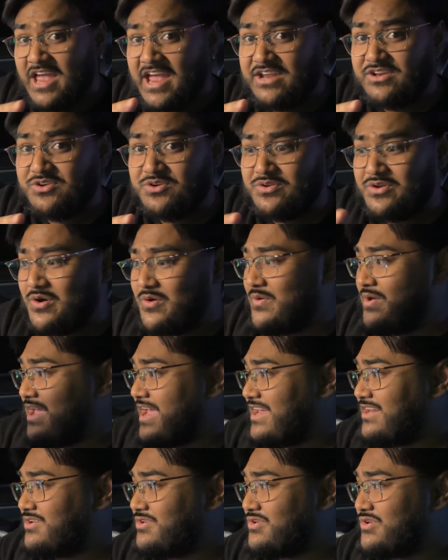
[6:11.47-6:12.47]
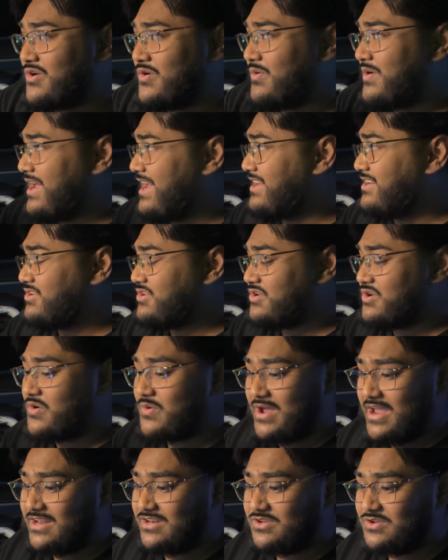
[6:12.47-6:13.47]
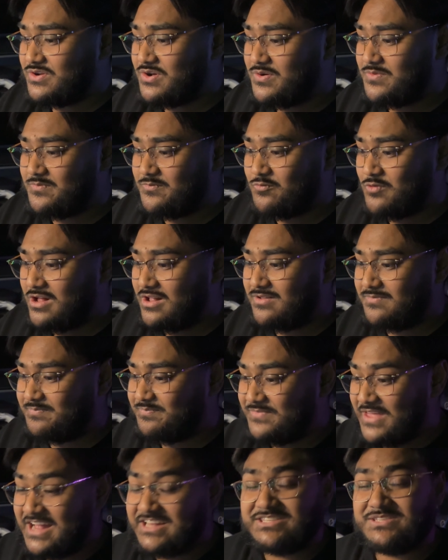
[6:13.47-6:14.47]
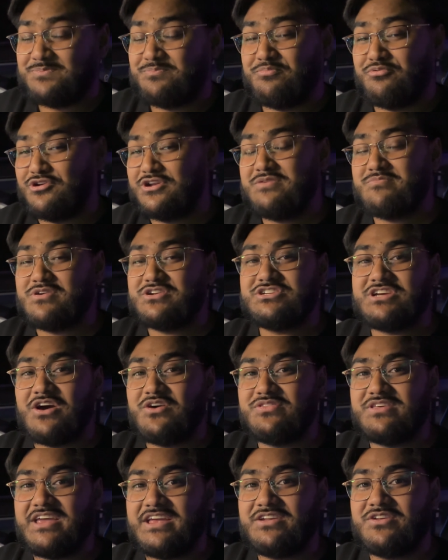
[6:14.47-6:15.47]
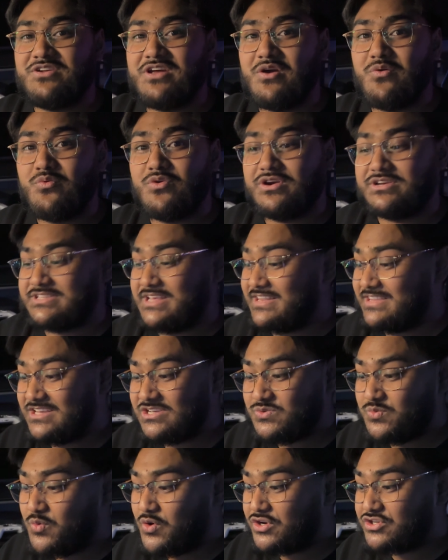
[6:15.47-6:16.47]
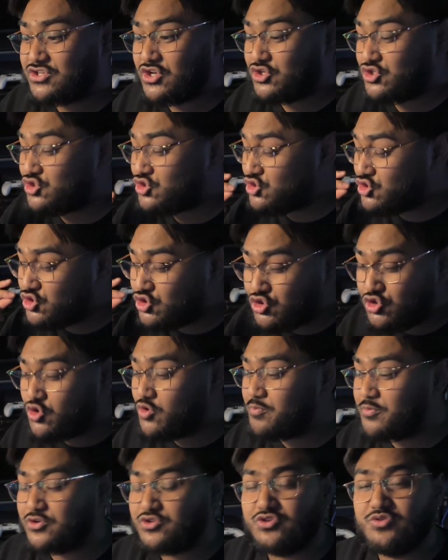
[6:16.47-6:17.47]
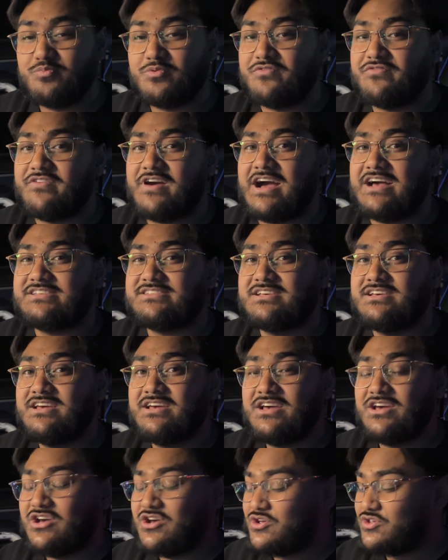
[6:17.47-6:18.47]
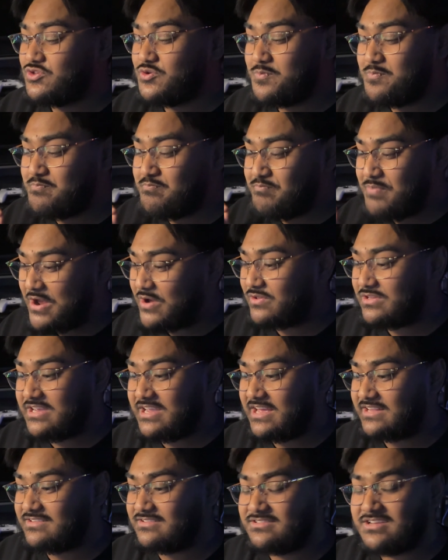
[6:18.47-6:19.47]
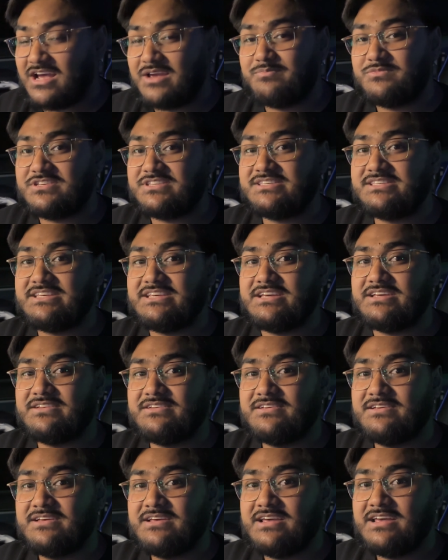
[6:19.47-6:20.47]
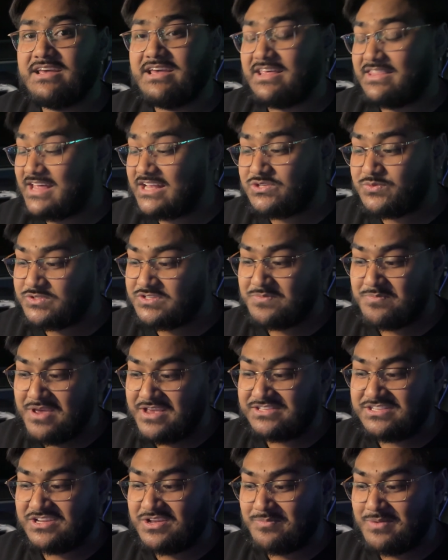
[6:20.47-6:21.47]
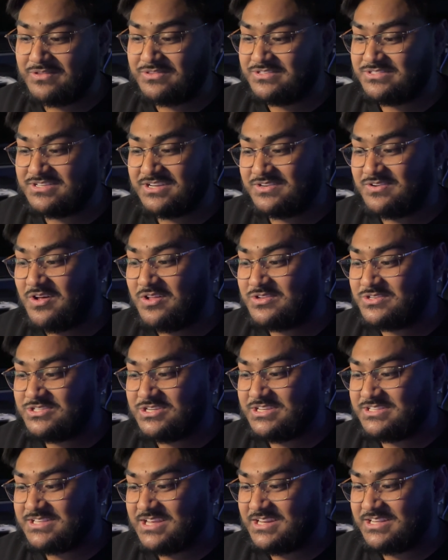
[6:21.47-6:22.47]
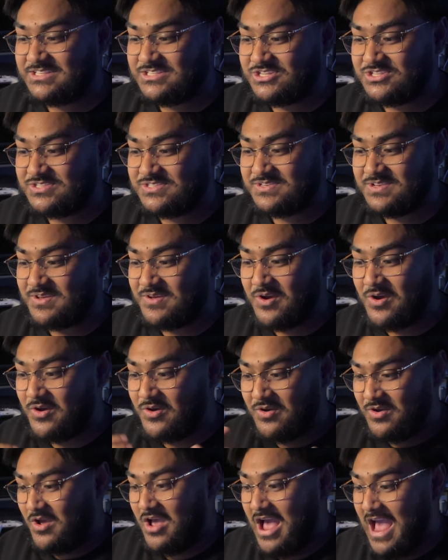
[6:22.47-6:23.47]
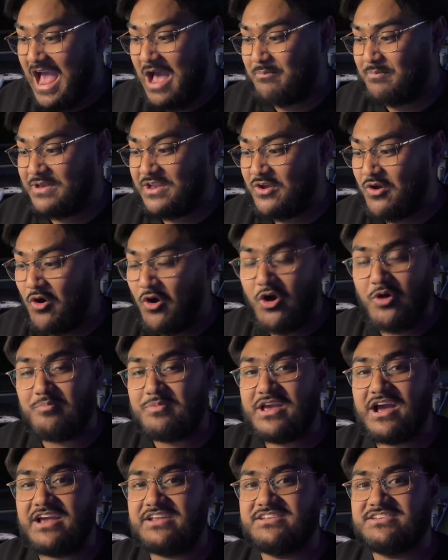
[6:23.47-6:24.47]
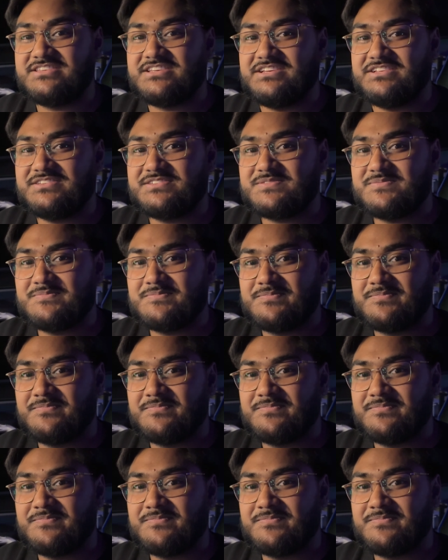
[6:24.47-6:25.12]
hey, do you know, hey, do you know, hey, do you know, hey, do you know? Well, that's pretty much how the internet works, and this works super, super fast. You barely get the time to see it. And that's what's amazing about this technology, is that it's just happening all behind the scenes.